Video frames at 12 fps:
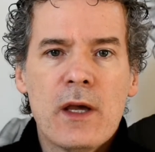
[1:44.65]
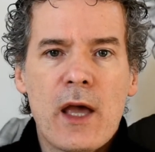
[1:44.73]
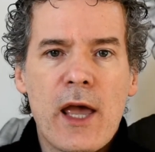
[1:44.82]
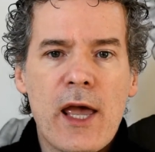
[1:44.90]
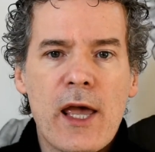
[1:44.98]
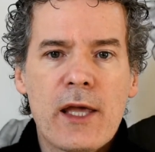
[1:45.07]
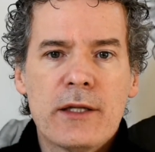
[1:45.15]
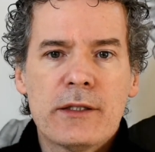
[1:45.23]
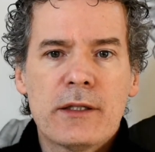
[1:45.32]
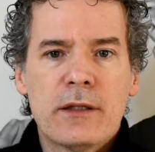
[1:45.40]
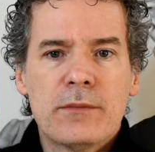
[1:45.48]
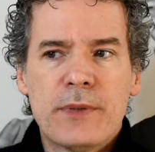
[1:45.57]
And
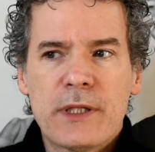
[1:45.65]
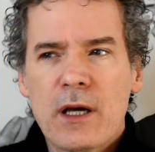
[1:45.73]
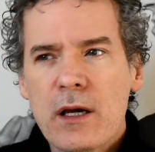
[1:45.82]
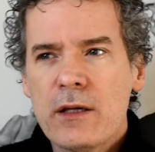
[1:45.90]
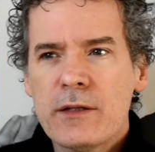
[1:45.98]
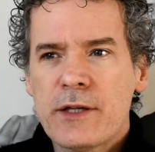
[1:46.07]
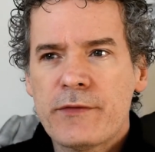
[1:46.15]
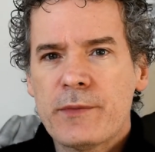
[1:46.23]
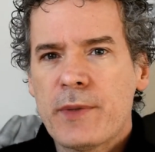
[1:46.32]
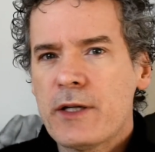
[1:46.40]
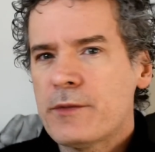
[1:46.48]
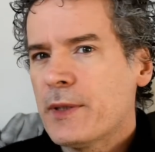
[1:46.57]
because
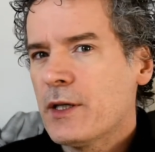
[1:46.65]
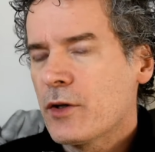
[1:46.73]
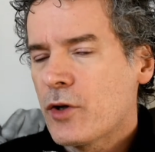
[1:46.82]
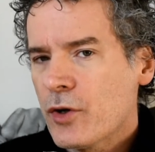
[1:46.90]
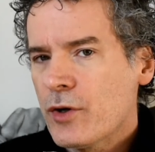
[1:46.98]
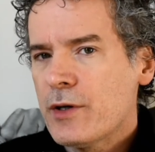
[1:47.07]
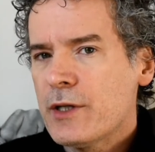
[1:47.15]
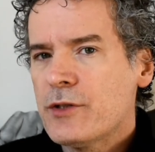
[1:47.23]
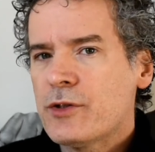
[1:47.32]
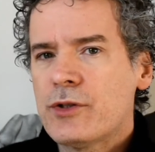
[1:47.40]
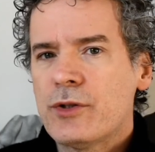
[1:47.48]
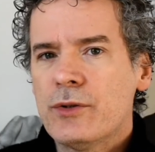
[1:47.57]
everybody's been
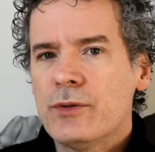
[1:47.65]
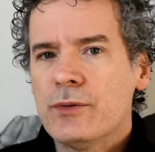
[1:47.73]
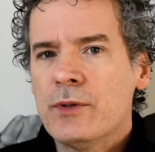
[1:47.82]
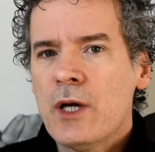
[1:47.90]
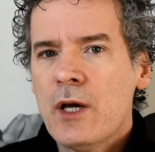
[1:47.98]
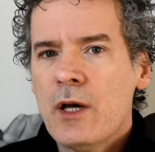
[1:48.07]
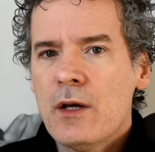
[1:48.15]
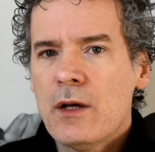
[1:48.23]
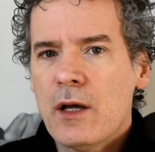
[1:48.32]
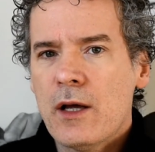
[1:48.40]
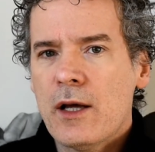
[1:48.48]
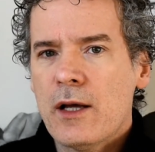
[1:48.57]
encouraged to
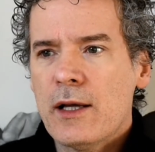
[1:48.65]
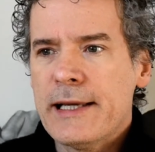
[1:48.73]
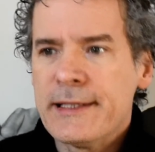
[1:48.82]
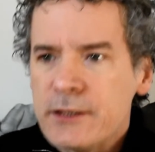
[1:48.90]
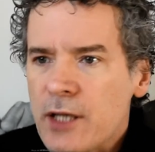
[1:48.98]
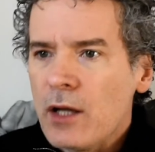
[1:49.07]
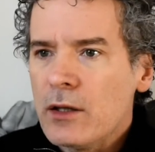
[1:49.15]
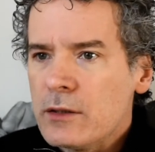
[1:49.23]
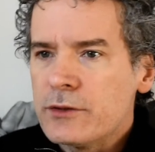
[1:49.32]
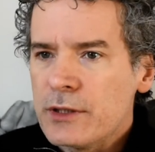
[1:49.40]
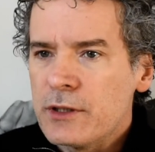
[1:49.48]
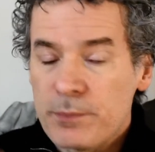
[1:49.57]
uh,
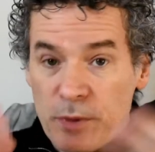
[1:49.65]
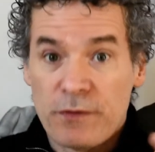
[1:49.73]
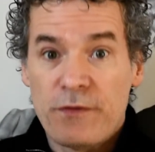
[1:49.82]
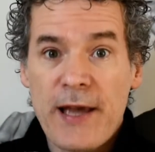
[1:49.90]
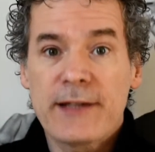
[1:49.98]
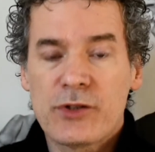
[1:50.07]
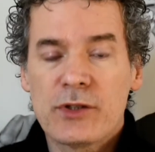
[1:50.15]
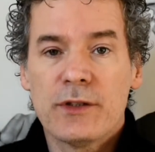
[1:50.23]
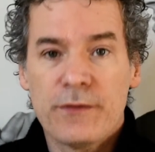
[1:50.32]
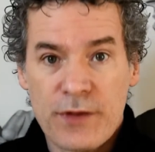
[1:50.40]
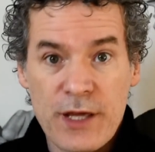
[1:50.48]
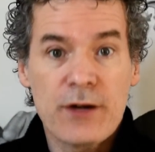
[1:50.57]
indulge in the perfection
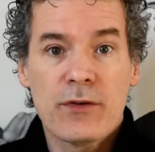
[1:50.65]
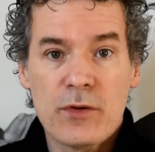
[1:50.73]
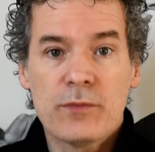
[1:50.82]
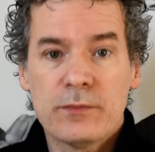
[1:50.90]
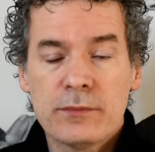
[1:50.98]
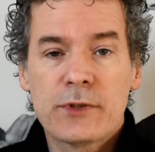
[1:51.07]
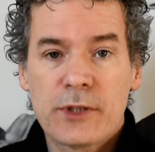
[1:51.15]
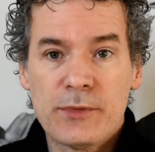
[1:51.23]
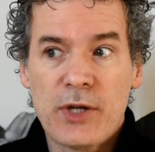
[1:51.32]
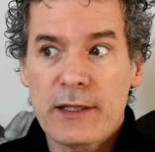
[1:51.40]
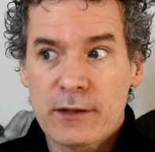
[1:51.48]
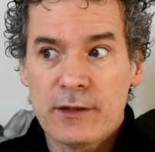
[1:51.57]
of their own
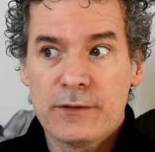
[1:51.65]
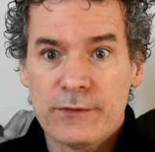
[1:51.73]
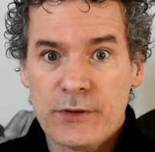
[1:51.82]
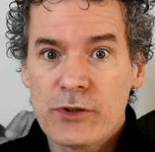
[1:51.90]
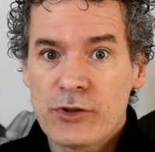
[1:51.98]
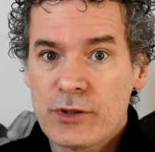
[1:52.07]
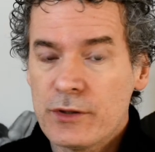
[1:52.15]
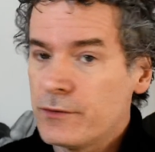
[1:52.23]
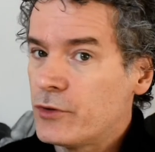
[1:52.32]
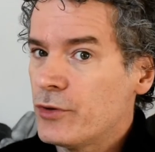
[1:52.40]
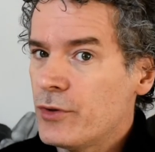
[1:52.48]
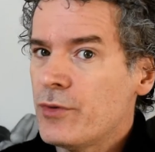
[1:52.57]
subjective version of
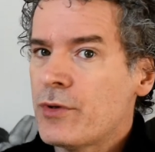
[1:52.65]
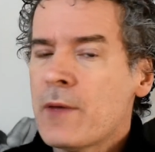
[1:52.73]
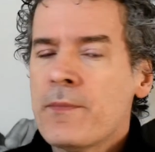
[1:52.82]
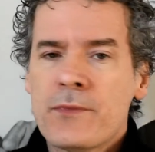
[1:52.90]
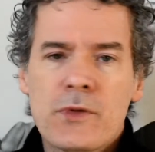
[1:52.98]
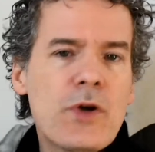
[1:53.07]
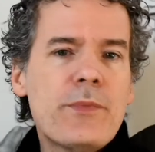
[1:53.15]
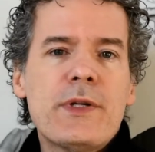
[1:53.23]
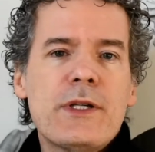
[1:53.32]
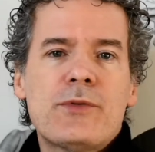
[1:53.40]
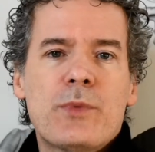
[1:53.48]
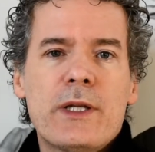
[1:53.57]
truth,
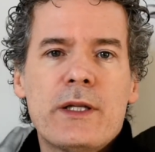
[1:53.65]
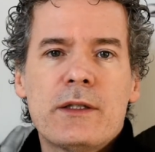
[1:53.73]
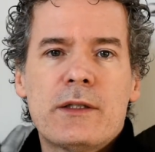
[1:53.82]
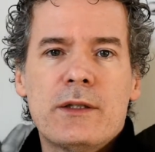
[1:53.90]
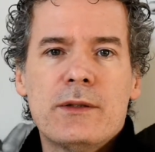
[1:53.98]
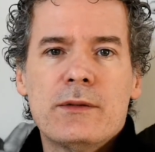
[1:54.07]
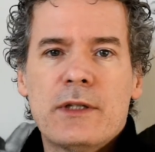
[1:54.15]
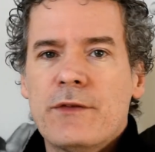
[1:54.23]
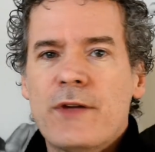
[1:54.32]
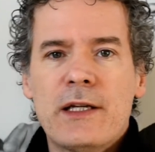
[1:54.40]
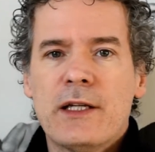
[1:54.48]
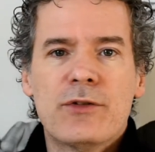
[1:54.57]
nobody's willing to give
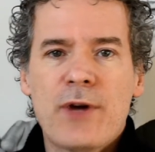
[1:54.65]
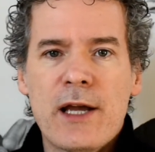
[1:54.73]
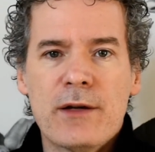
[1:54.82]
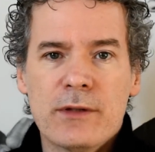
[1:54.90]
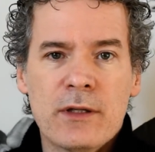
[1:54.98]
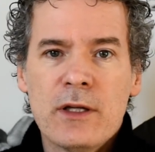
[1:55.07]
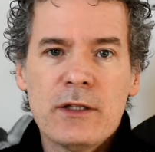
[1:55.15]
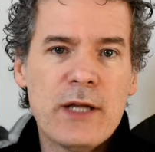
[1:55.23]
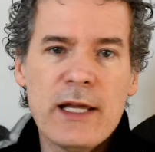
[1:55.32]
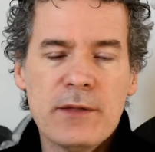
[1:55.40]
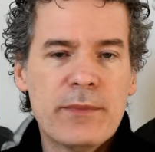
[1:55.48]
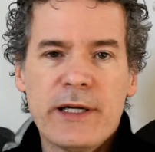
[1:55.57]
any ground to
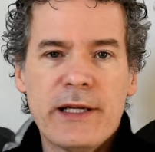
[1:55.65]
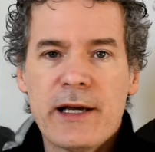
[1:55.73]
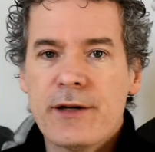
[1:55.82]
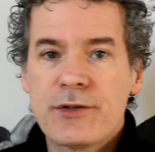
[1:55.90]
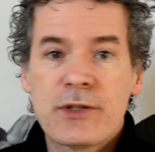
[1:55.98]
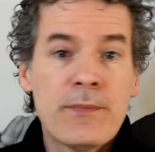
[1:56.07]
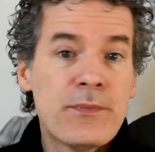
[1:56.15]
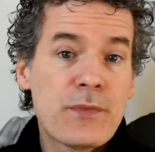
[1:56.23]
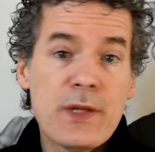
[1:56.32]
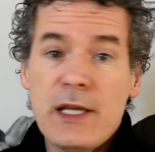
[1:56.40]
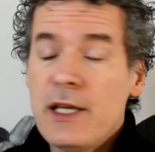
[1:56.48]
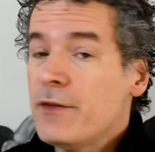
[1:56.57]
anybody else,
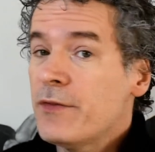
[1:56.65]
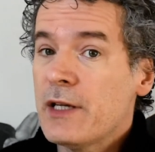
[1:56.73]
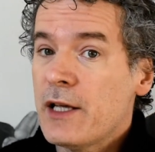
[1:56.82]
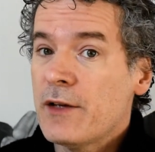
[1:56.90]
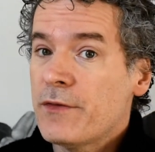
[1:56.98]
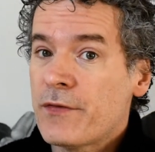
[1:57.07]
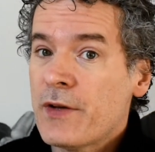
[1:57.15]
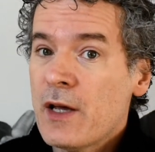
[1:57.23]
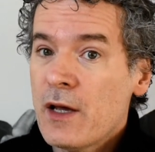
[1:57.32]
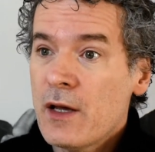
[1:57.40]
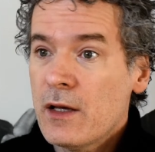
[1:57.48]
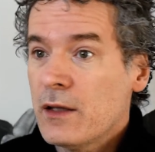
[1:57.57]
even if
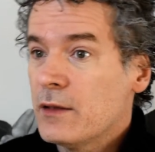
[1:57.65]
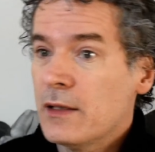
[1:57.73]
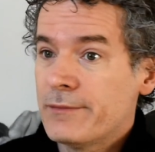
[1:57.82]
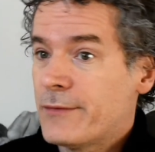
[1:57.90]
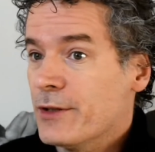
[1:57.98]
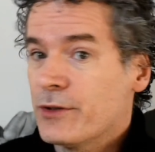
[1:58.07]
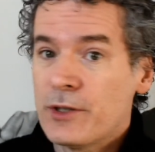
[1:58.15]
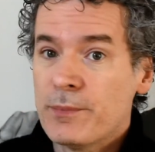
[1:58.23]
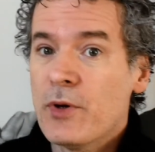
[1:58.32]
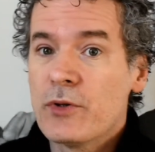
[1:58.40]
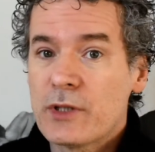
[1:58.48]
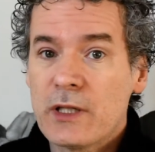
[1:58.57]
they're
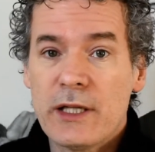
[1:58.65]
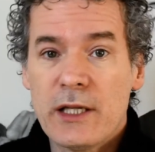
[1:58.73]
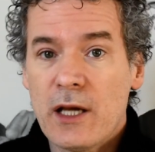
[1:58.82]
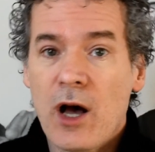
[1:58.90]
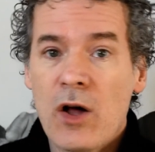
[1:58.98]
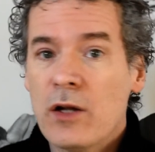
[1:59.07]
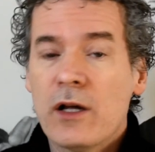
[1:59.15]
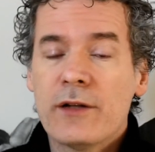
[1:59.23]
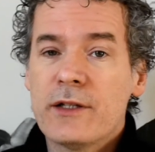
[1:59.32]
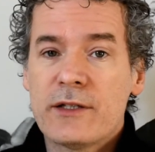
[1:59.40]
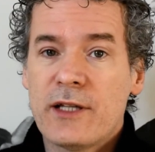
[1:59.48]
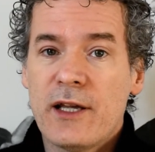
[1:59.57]
supposedly all on
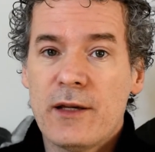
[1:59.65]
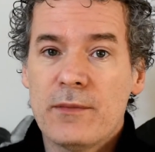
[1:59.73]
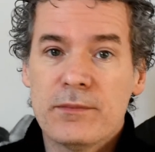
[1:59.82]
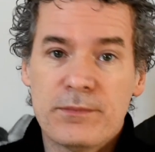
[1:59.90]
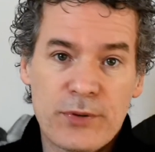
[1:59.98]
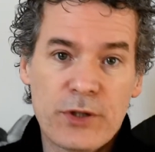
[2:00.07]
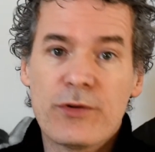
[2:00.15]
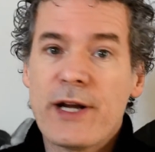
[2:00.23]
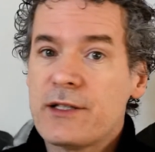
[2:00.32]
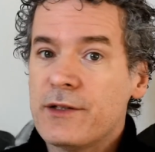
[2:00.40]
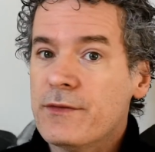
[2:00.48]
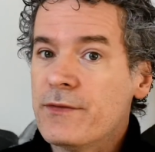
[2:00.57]
the same
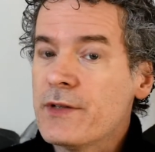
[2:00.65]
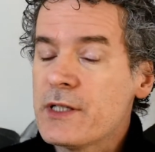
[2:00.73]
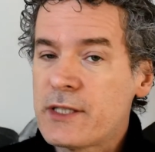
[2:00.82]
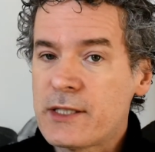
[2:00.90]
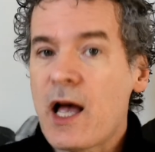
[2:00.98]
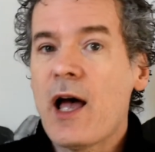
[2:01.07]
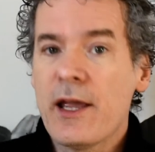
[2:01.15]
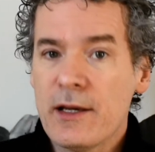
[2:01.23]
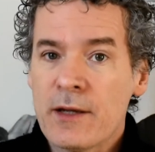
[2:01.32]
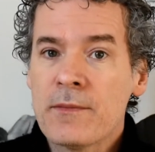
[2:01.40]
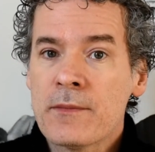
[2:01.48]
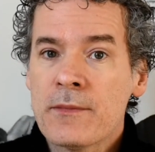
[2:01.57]
progressive side.
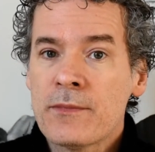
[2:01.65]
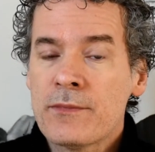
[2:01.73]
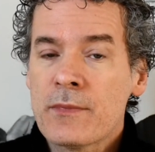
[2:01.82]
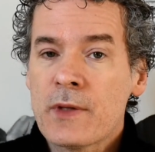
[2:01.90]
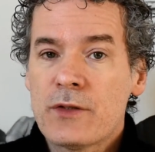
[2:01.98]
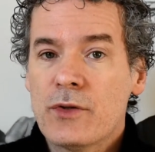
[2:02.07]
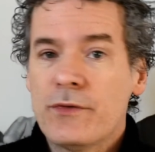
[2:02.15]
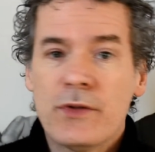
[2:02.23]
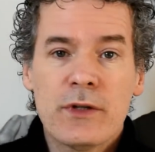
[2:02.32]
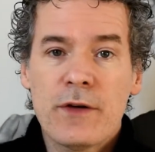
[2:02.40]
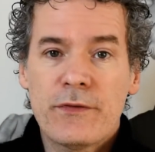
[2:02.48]
So if you're not